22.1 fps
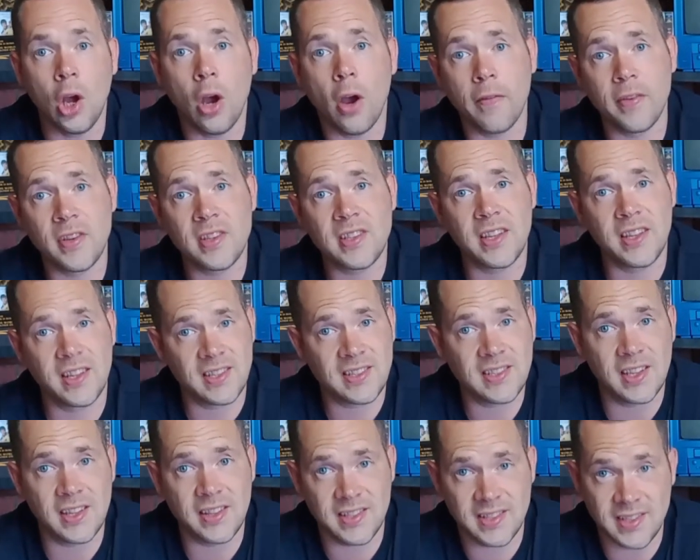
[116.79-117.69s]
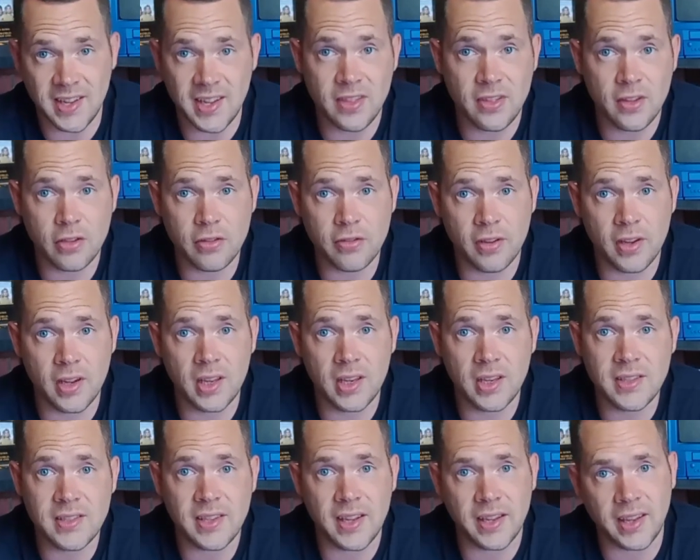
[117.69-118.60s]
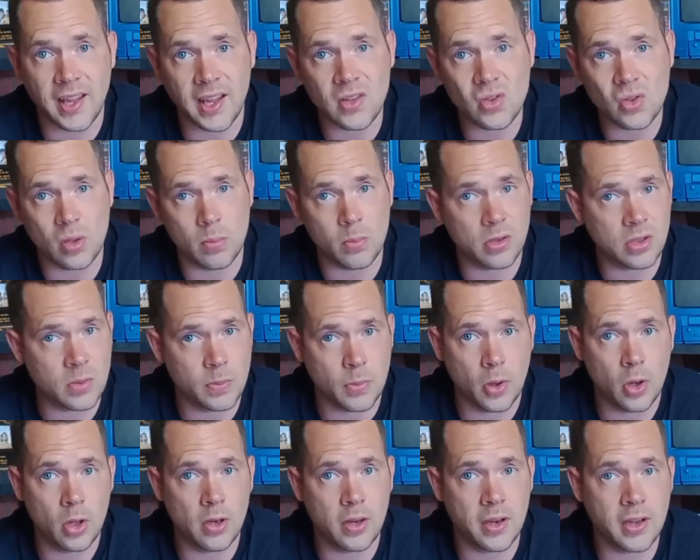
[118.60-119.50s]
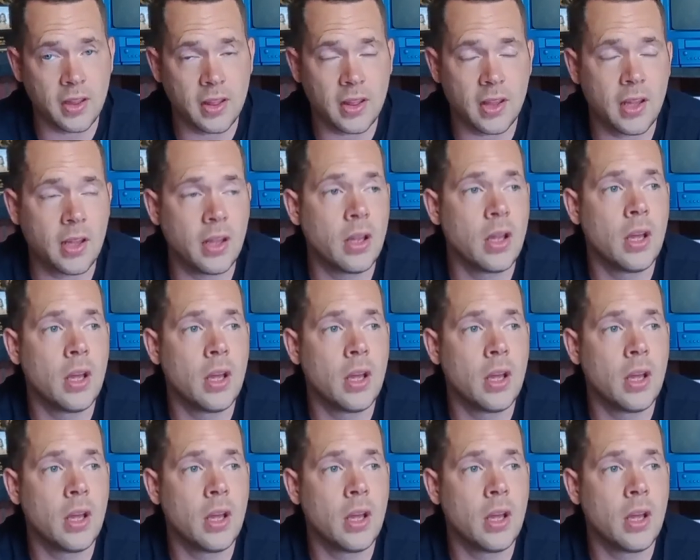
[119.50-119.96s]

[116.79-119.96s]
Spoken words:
Obviously you see this in the trailers, again, so I'm not spoiling anything.